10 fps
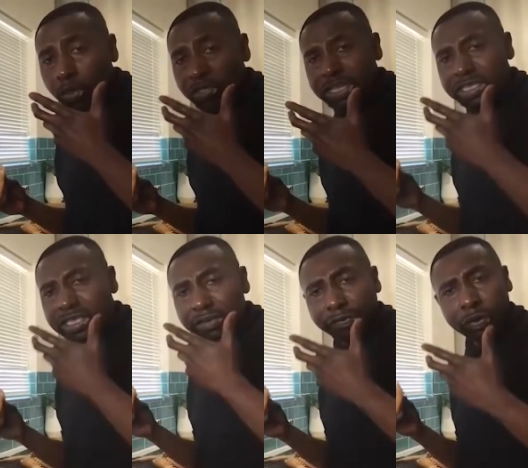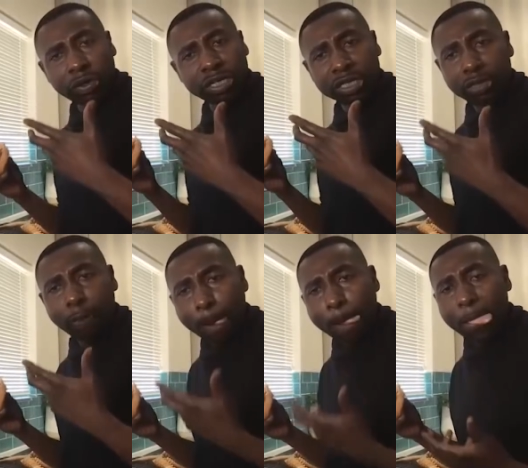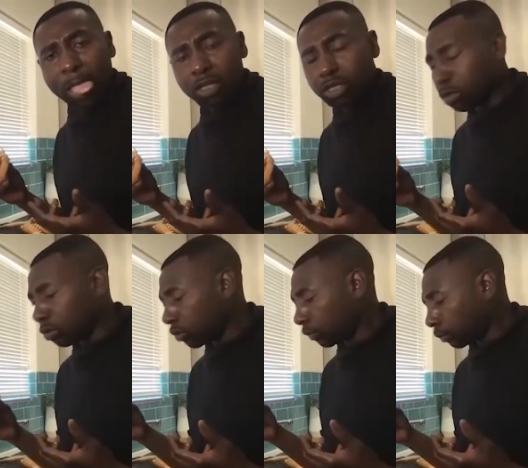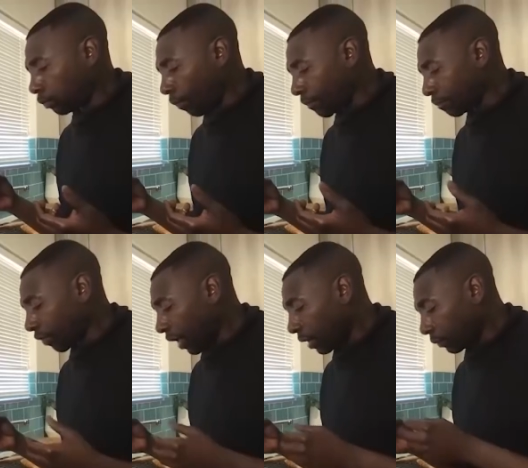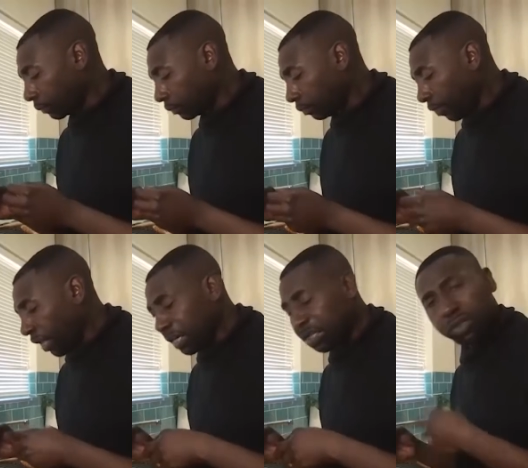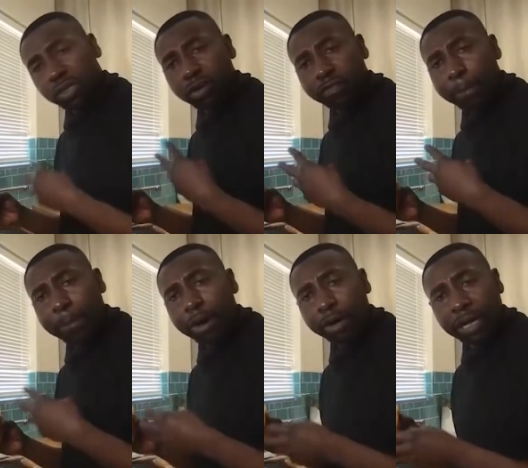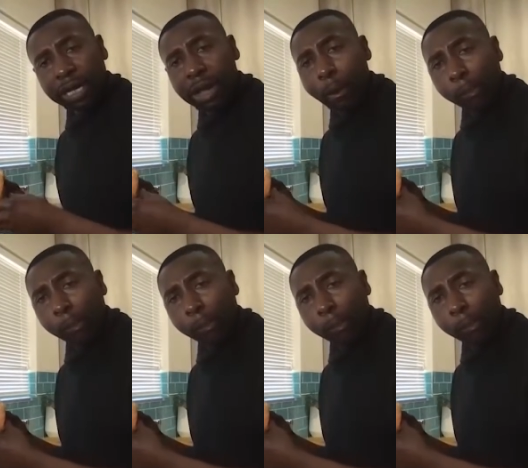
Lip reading: The seafood on it. So good. And it's not overpowering, eh?